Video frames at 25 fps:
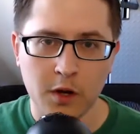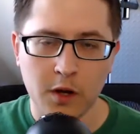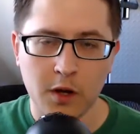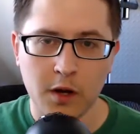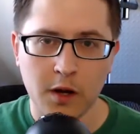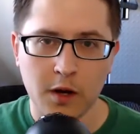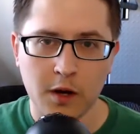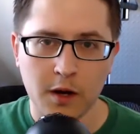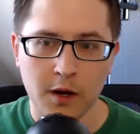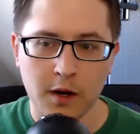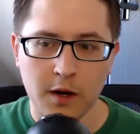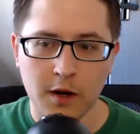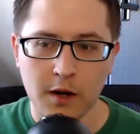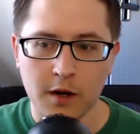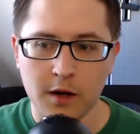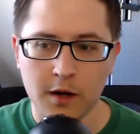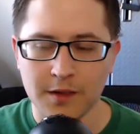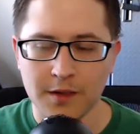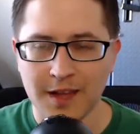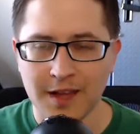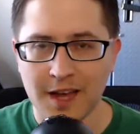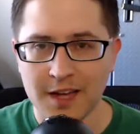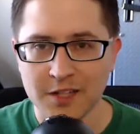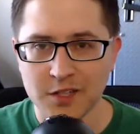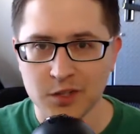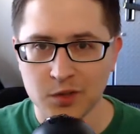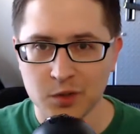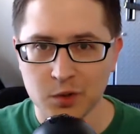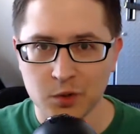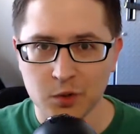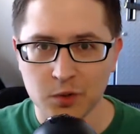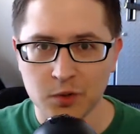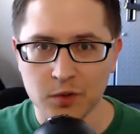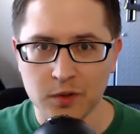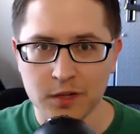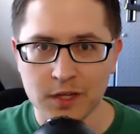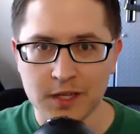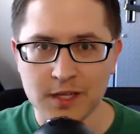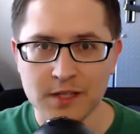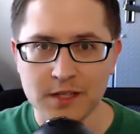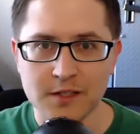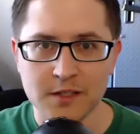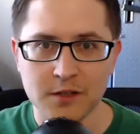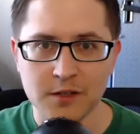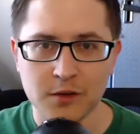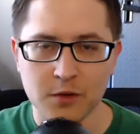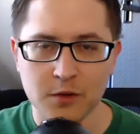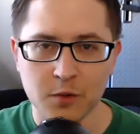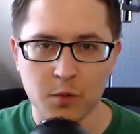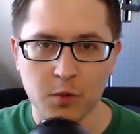logical and
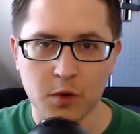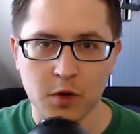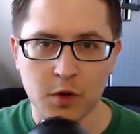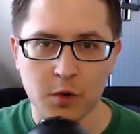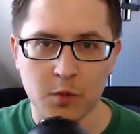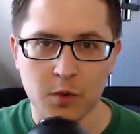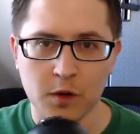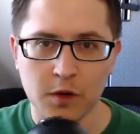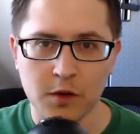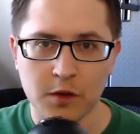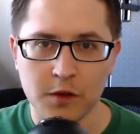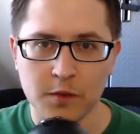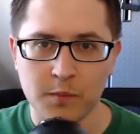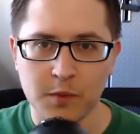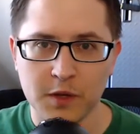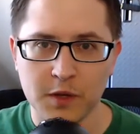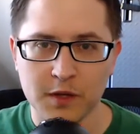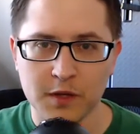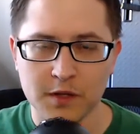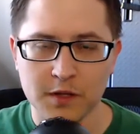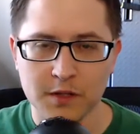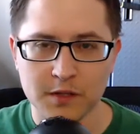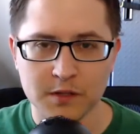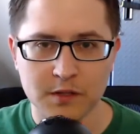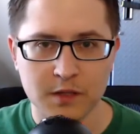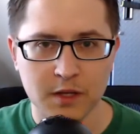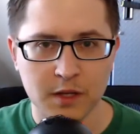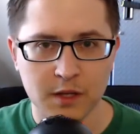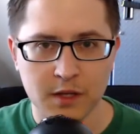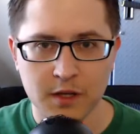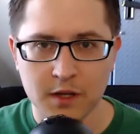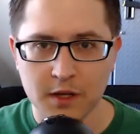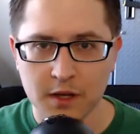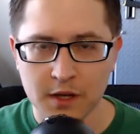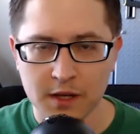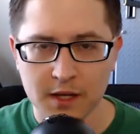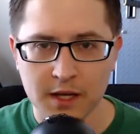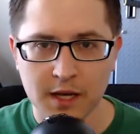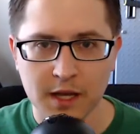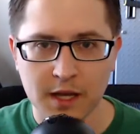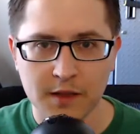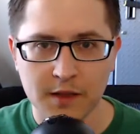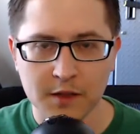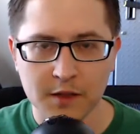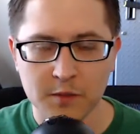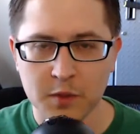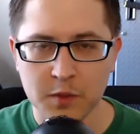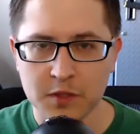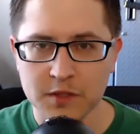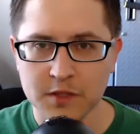easier to work with, because again,
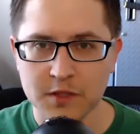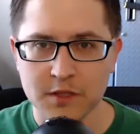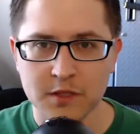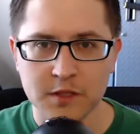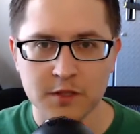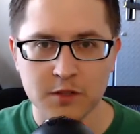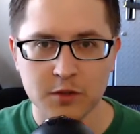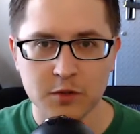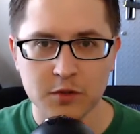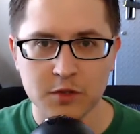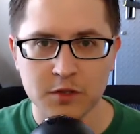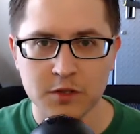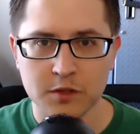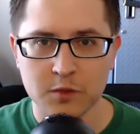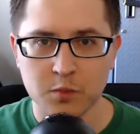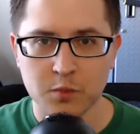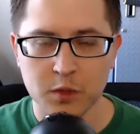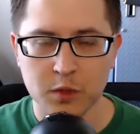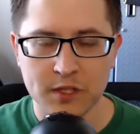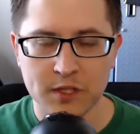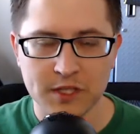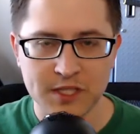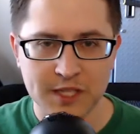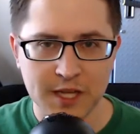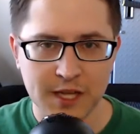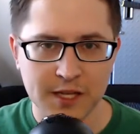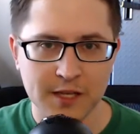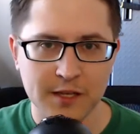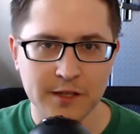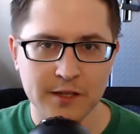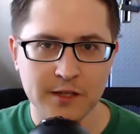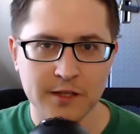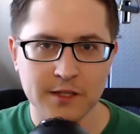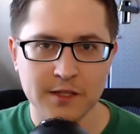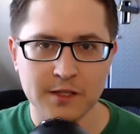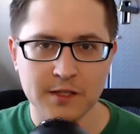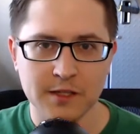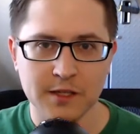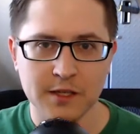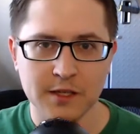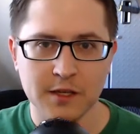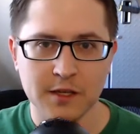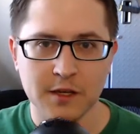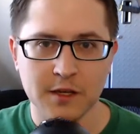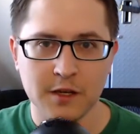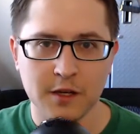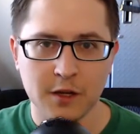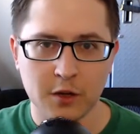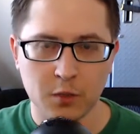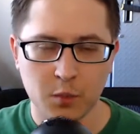these businesses are just ridiculously
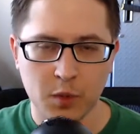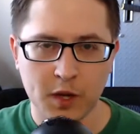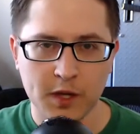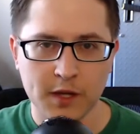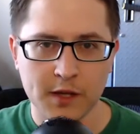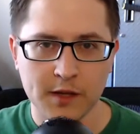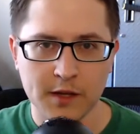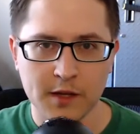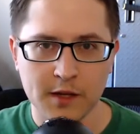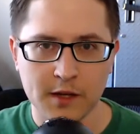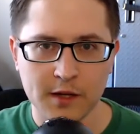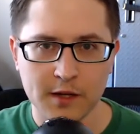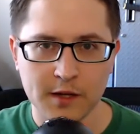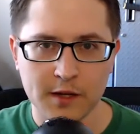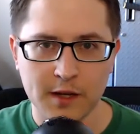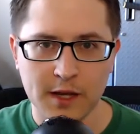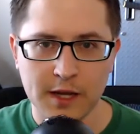regulated.